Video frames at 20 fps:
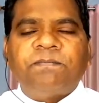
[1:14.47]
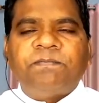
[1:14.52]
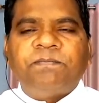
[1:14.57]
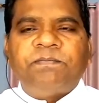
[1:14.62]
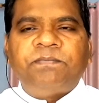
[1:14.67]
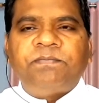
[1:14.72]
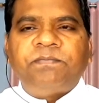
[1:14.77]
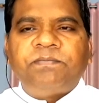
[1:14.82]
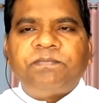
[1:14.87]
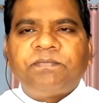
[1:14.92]

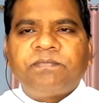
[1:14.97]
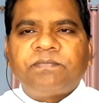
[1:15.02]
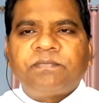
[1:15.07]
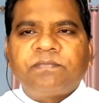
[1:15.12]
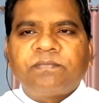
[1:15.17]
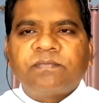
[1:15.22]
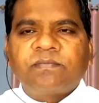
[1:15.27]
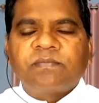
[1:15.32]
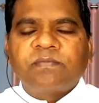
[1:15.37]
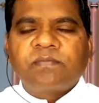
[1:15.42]

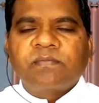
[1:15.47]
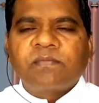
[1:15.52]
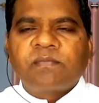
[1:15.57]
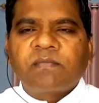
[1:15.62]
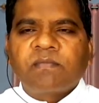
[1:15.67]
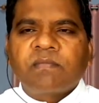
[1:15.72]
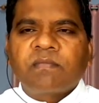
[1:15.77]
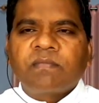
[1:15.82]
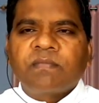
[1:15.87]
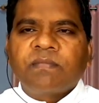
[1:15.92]

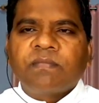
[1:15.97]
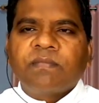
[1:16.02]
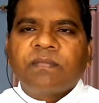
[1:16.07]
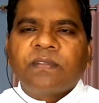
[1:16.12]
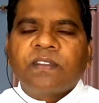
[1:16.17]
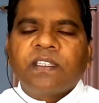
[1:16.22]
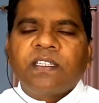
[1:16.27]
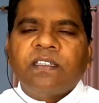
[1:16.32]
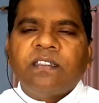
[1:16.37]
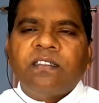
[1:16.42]

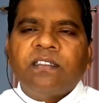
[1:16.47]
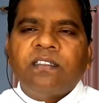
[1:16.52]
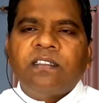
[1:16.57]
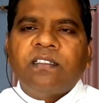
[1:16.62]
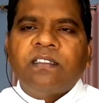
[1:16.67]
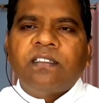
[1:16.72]
[no speech]